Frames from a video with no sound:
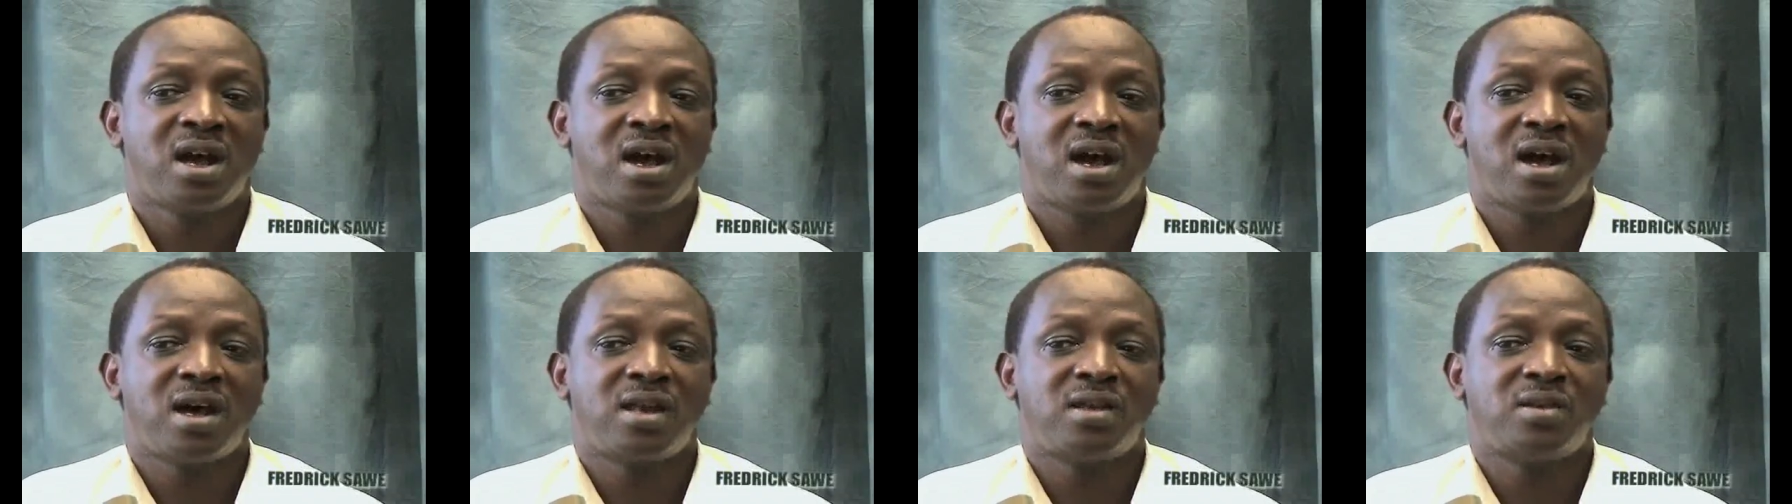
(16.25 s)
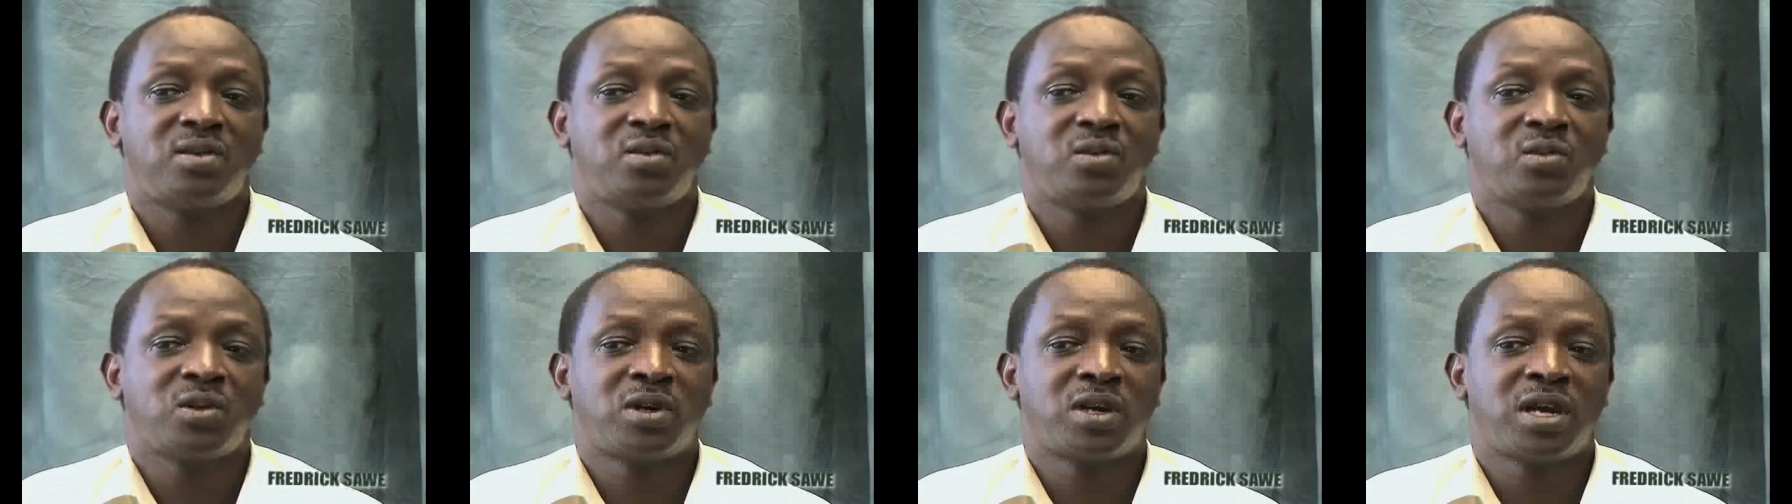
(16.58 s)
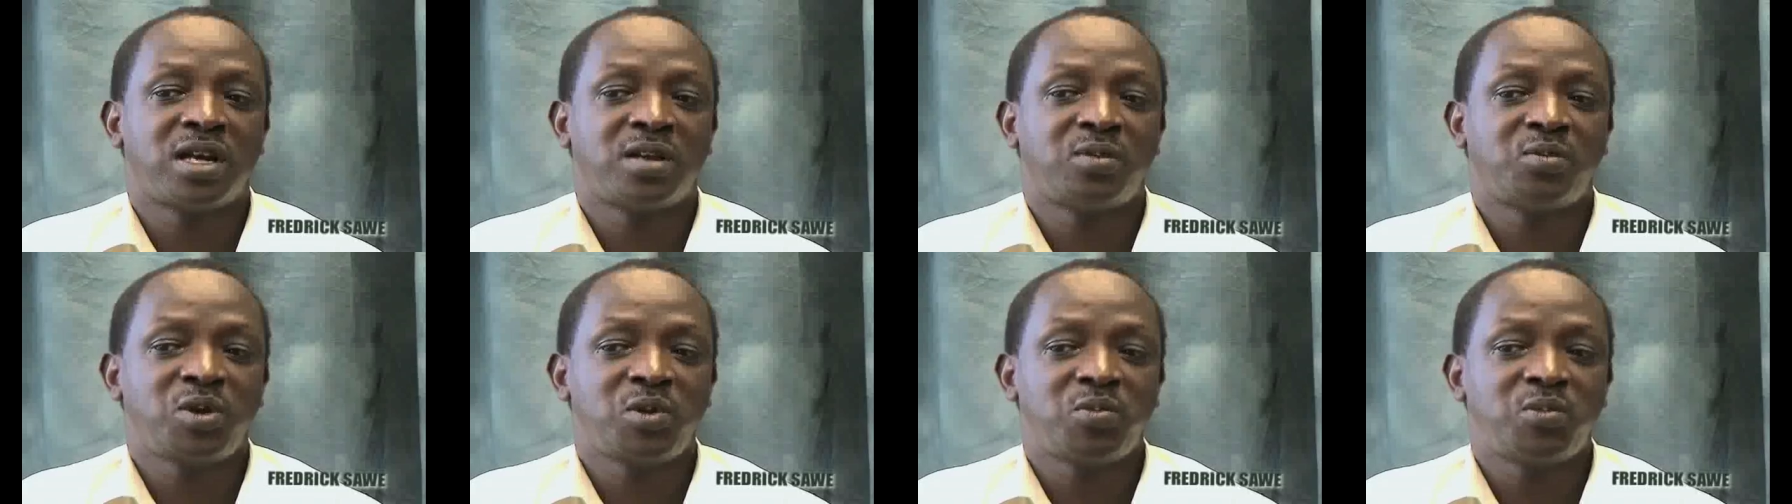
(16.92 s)
And to
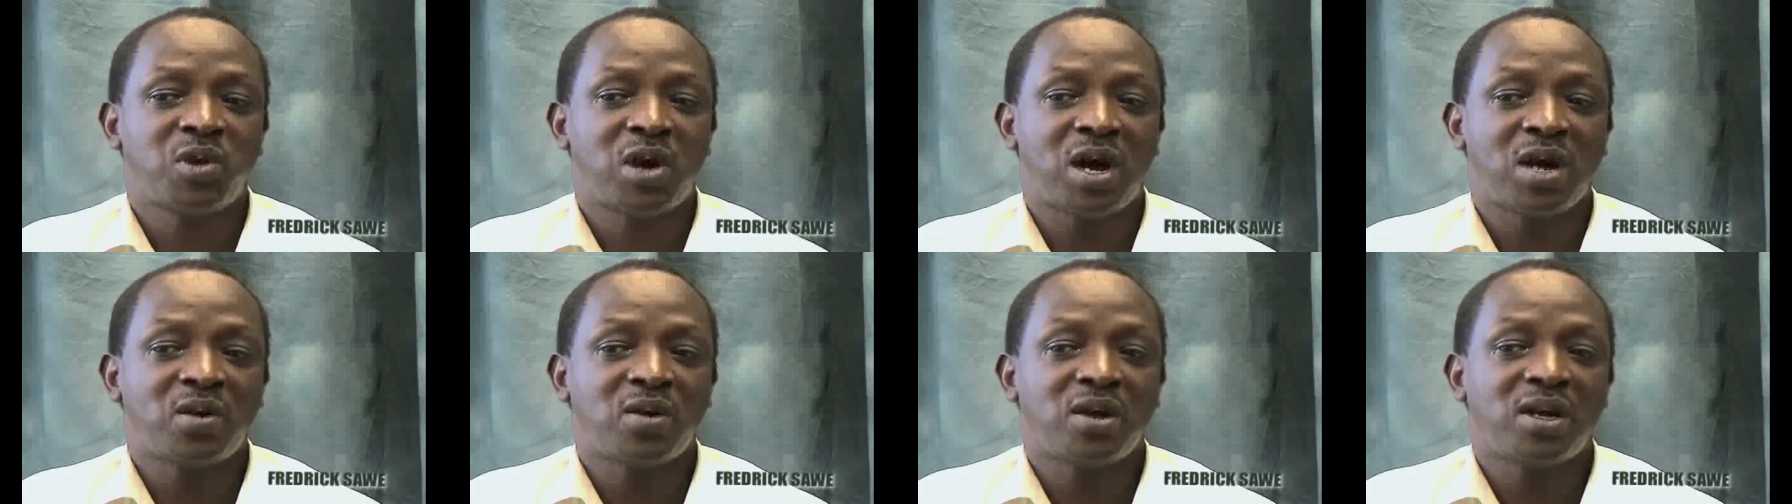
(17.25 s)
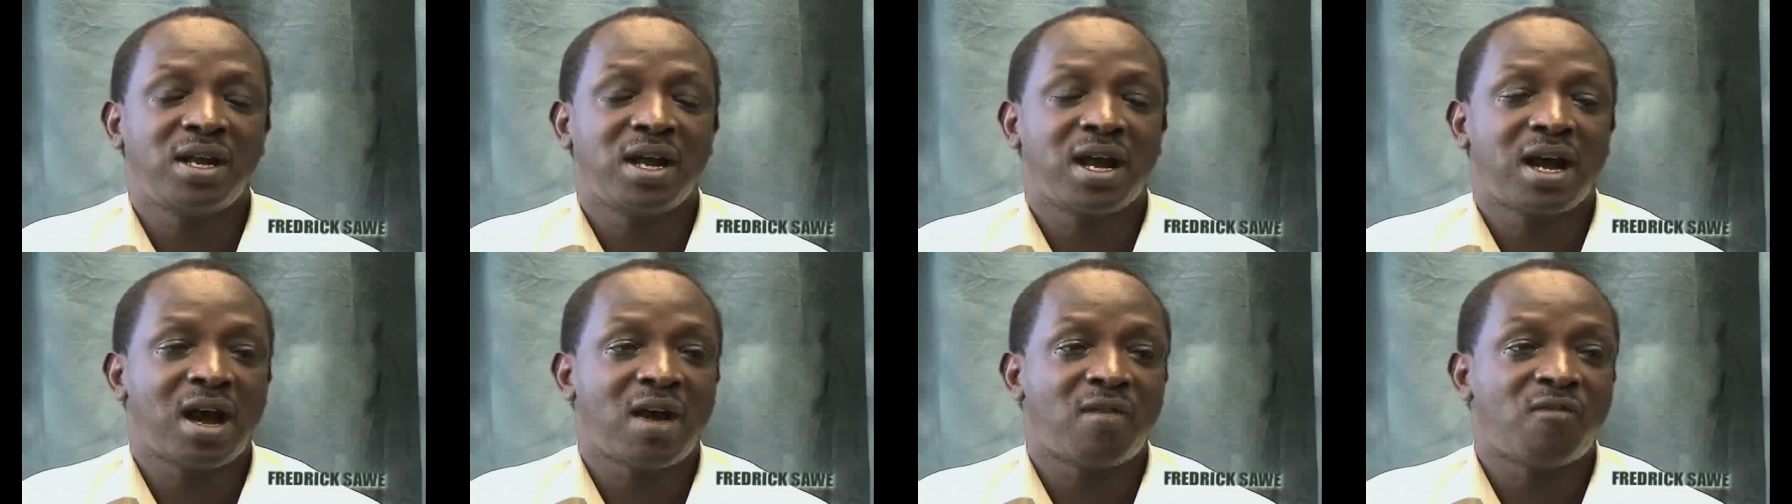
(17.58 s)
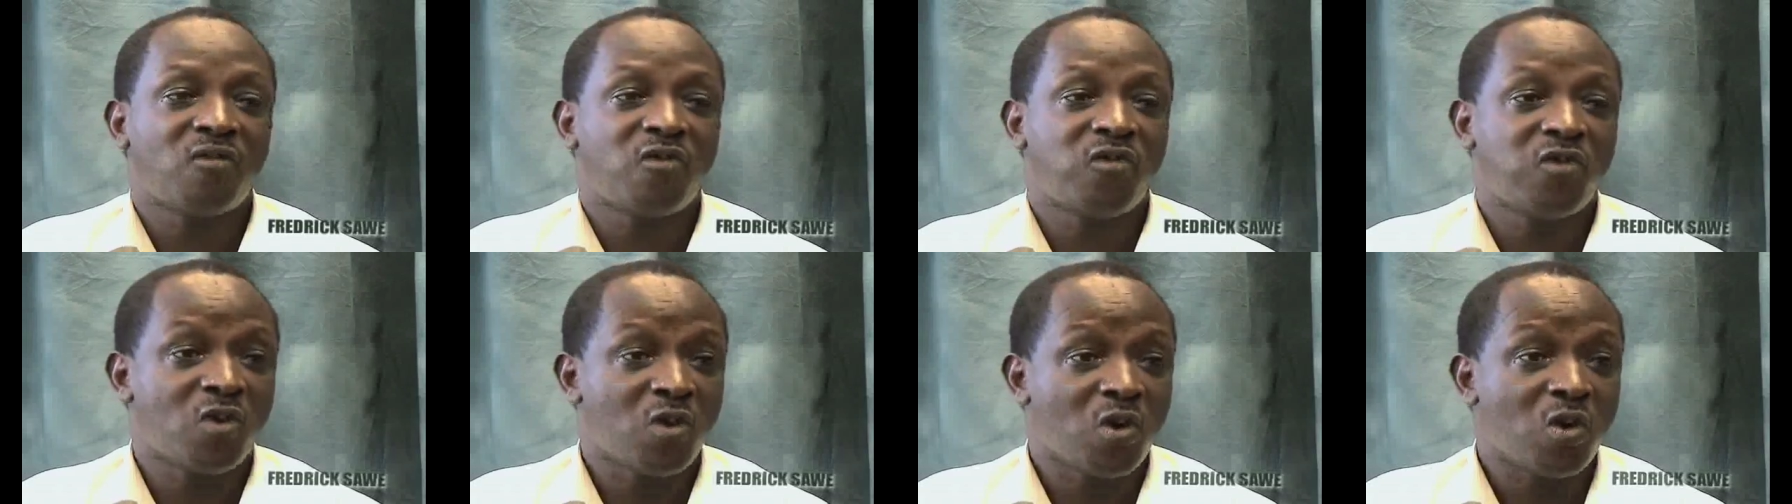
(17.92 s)
get people actually come
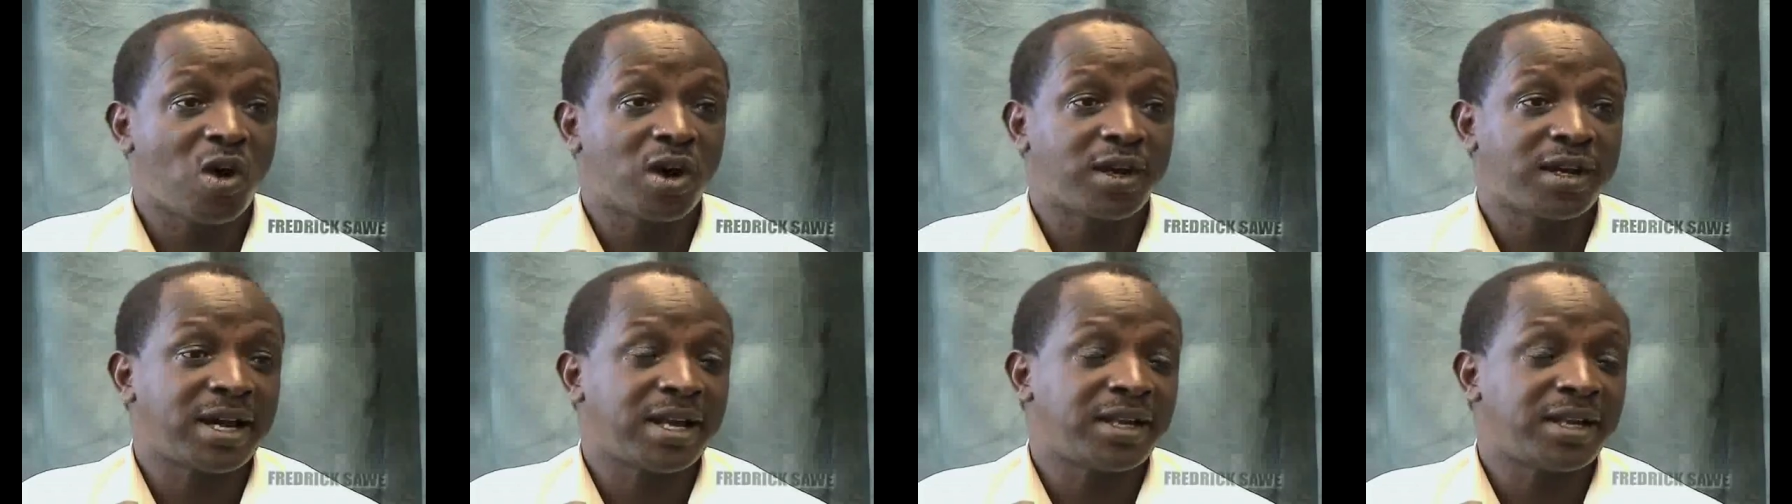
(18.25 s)
forward,